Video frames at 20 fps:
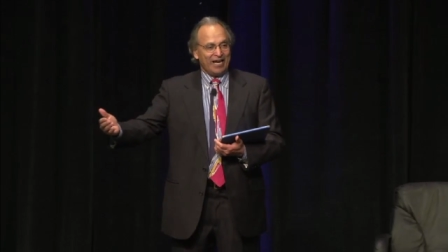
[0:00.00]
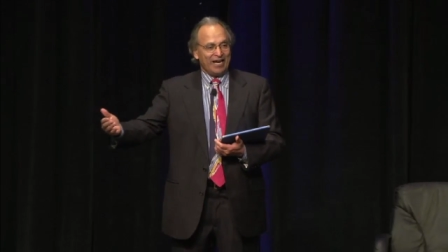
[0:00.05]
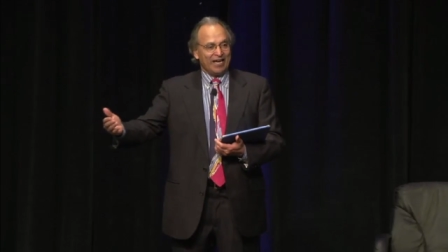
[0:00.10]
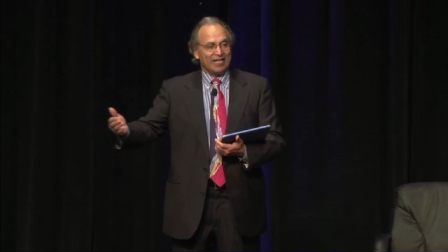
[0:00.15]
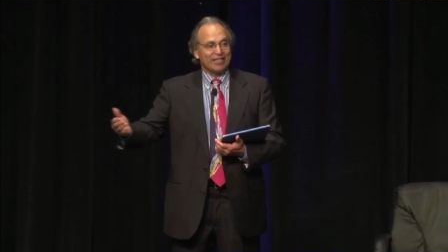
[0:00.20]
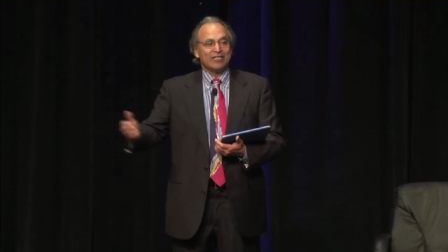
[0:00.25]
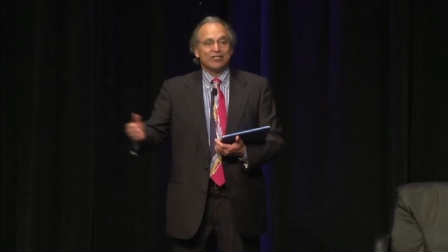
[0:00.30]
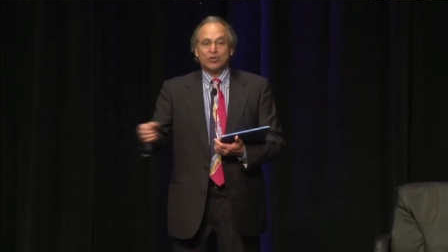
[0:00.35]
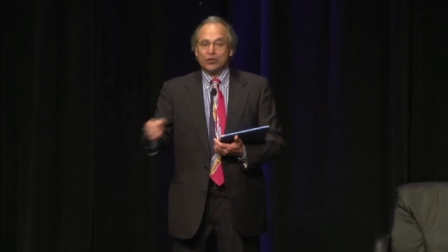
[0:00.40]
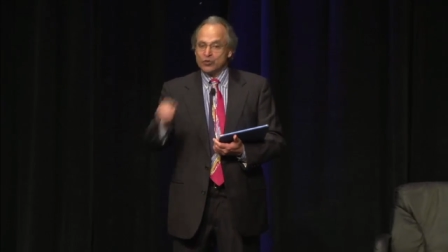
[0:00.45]

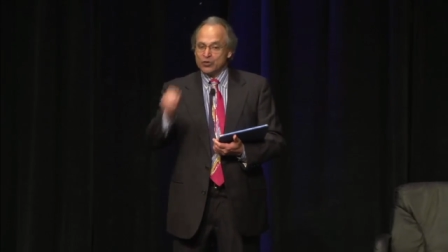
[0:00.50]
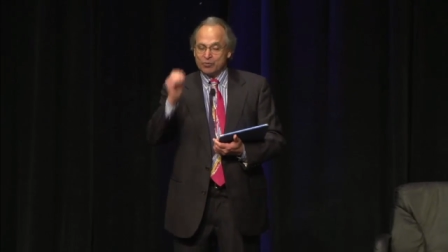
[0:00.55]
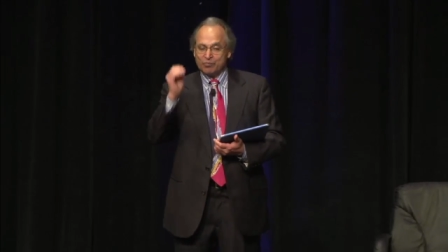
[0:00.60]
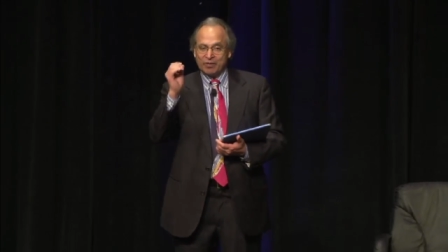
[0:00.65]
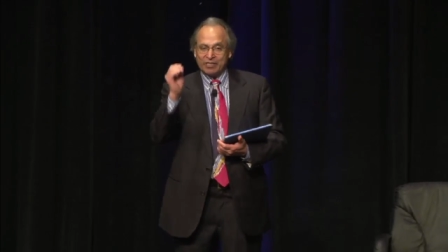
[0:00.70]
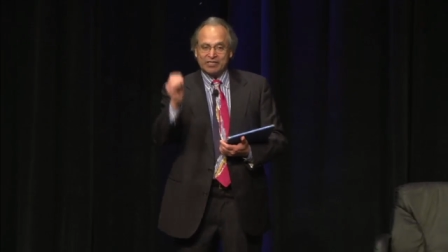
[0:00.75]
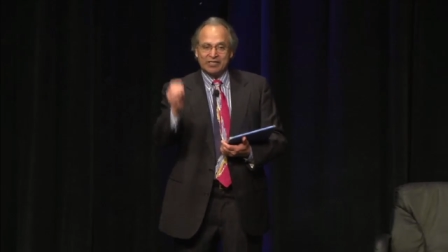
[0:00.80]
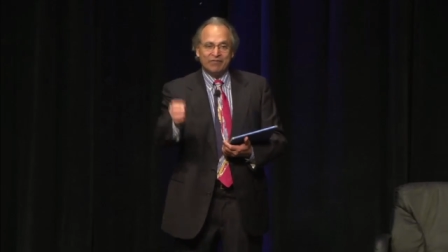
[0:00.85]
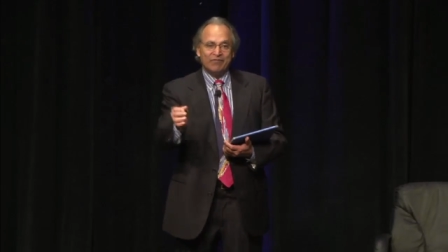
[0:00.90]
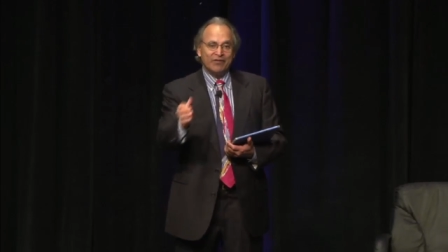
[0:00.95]
uh, to
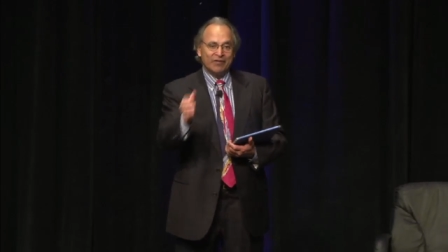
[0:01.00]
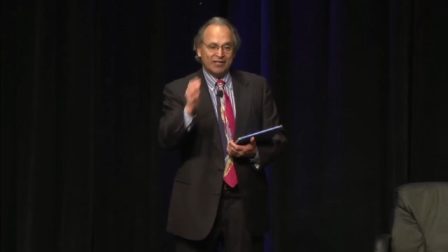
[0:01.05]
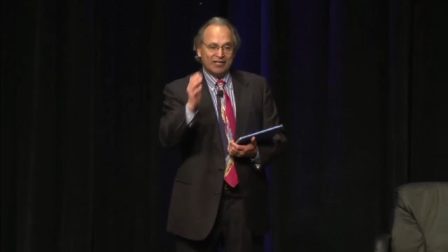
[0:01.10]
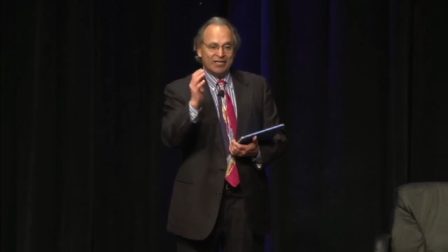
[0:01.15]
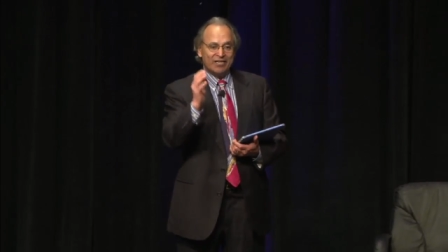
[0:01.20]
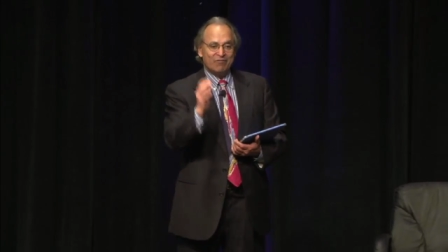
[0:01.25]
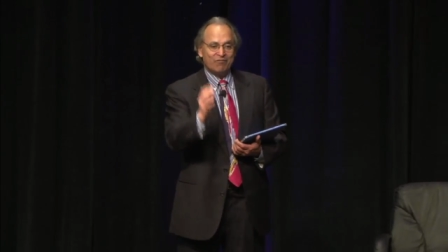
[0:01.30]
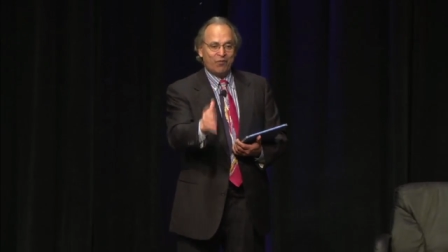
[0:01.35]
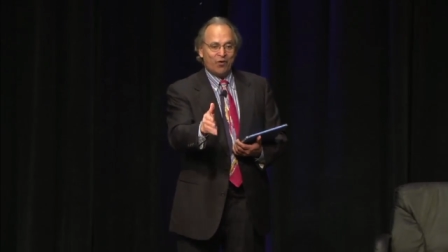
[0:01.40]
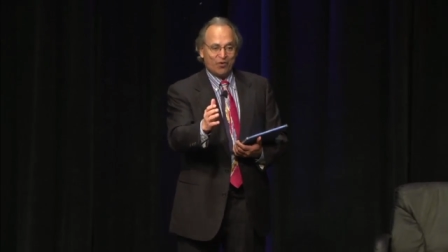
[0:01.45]

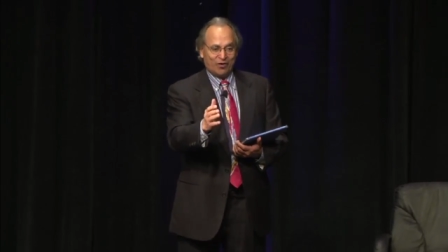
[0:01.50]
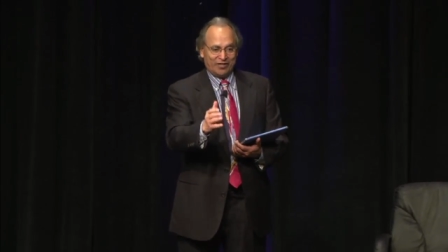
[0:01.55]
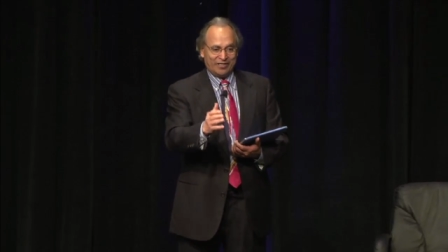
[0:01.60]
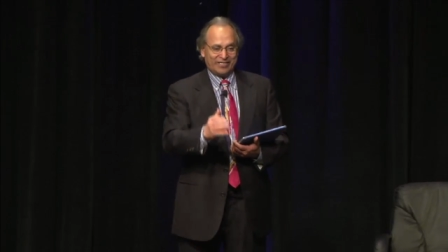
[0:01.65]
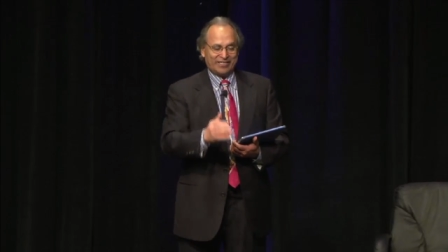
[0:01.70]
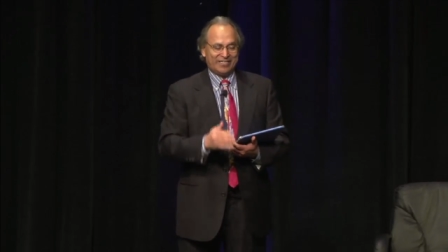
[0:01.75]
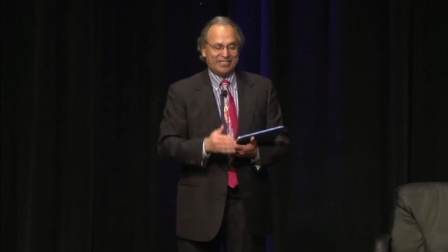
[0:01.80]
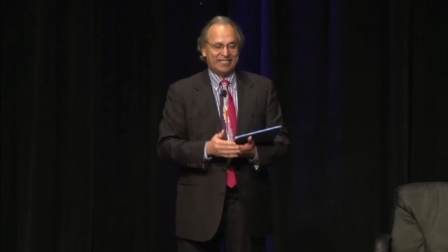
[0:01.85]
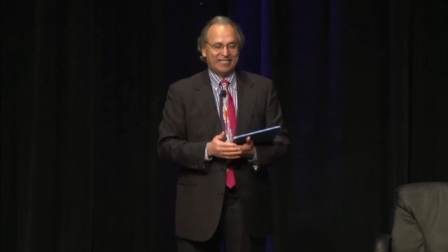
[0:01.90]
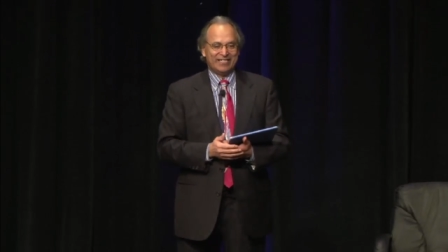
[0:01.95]
specifically
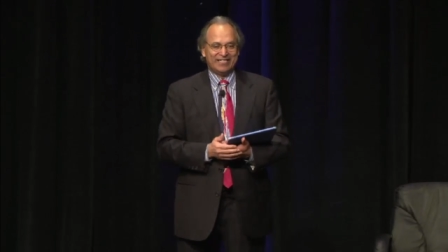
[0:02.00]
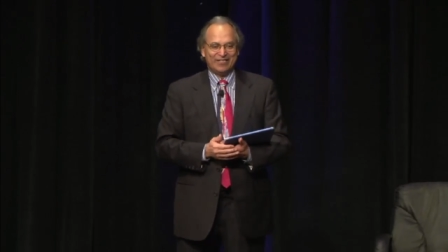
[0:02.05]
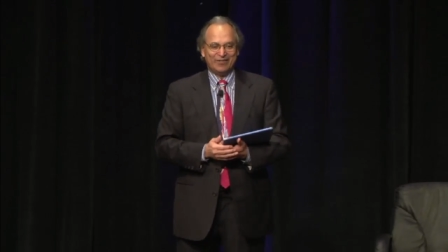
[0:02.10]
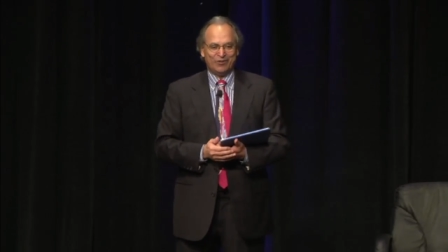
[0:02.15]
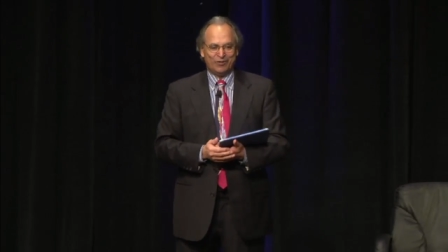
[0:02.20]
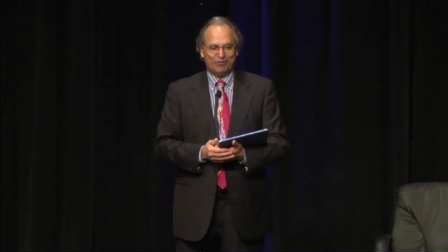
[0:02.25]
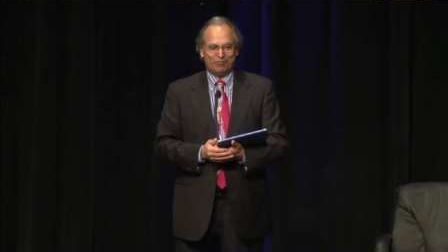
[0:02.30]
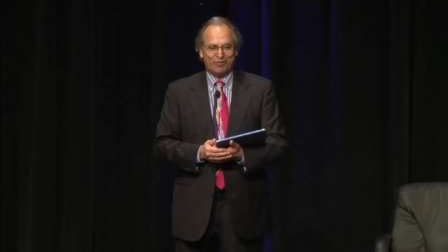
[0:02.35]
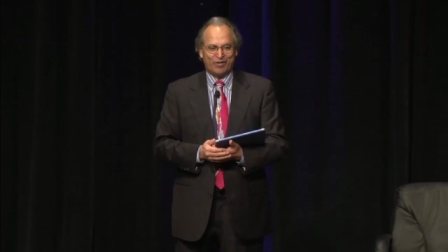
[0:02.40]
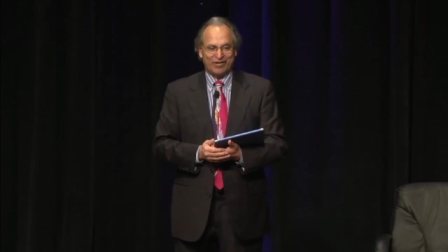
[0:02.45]
focus
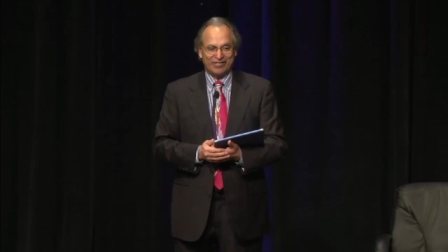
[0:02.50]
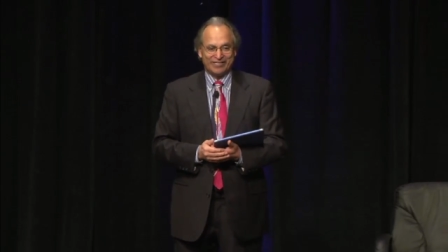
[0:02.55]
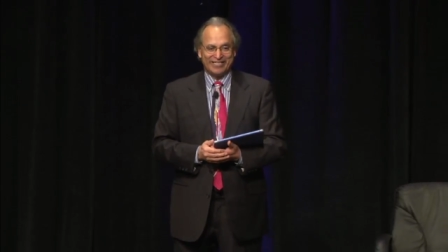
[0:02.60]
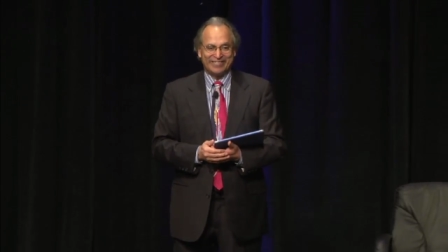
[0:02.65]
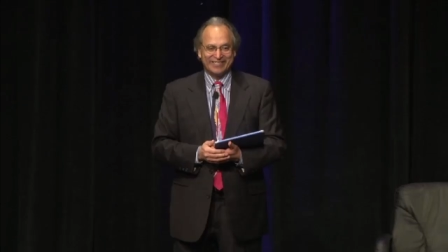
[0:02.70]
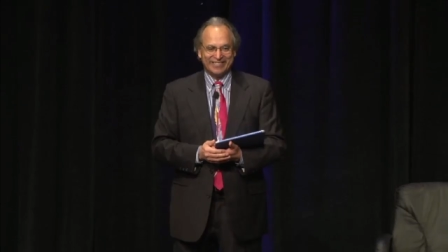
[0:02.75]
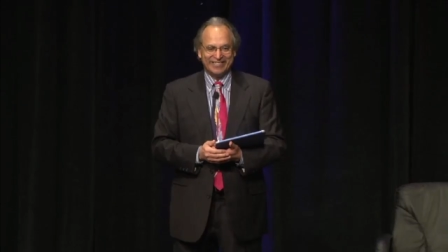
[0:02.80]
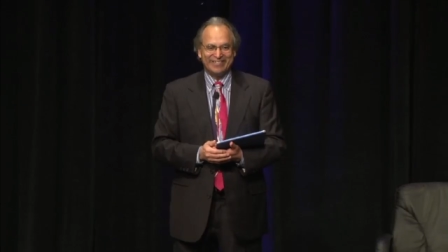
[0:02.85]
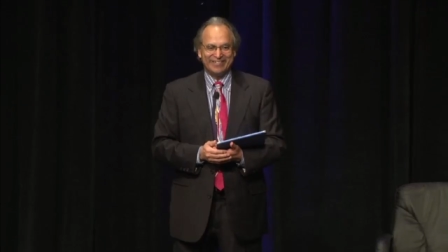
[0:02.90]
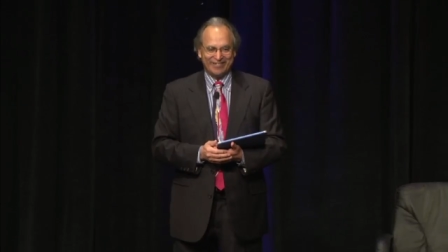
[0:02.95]
on
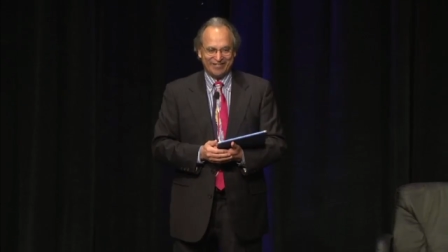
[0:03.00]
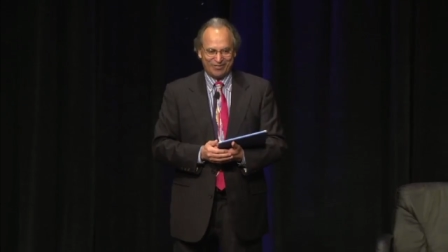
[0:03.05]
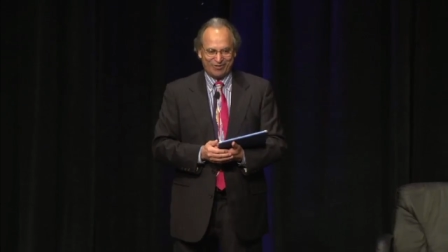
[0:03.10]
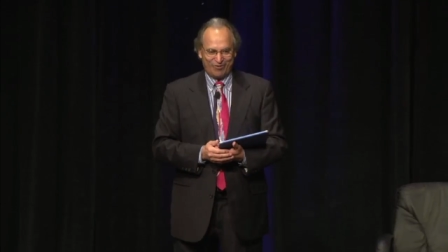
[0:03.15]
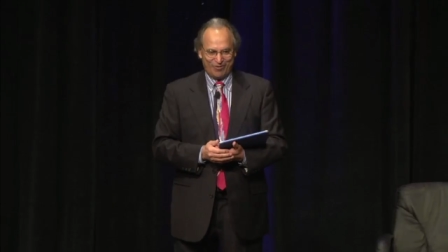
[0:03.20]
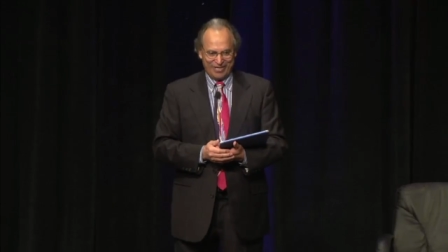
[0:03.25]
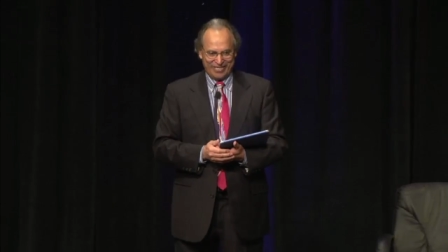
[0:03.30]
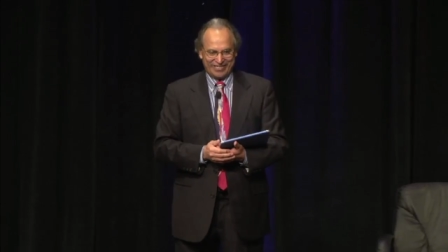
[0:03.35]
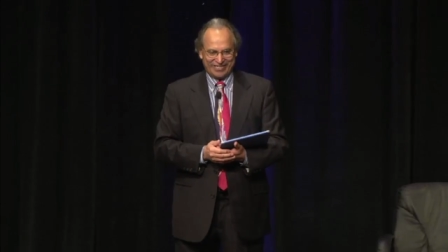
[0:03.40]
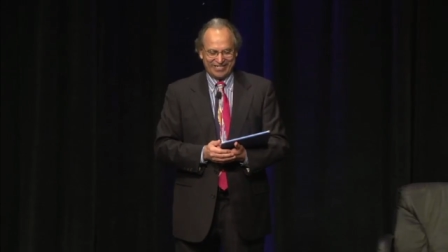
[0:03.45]
process
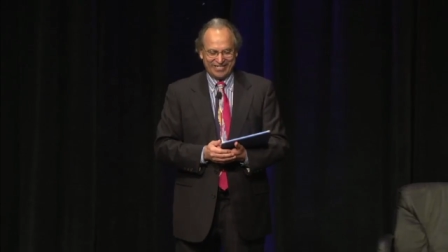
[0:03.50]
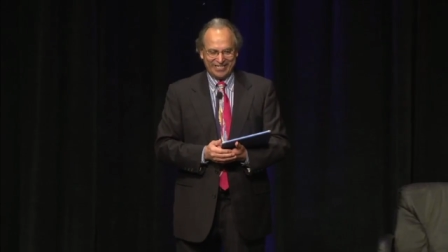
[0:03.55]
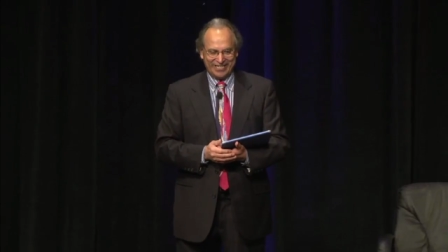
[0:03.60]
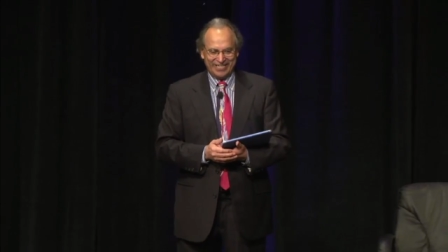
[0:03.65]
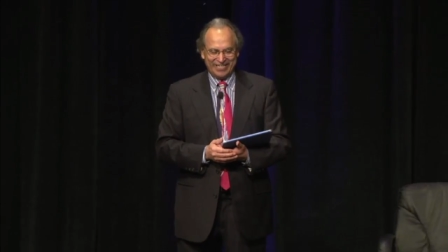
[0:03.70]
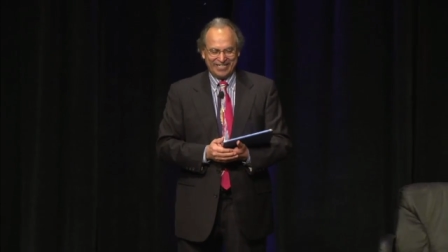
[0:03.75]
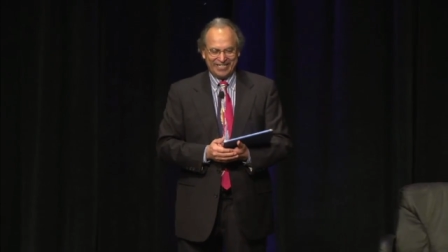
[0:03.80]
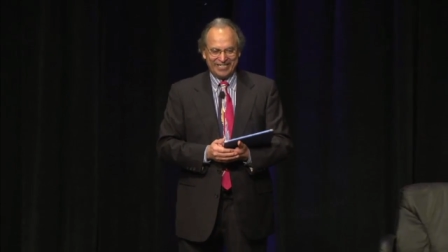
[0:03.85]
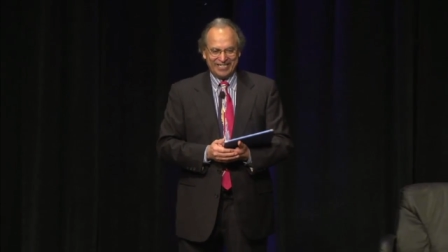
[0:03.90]
industries.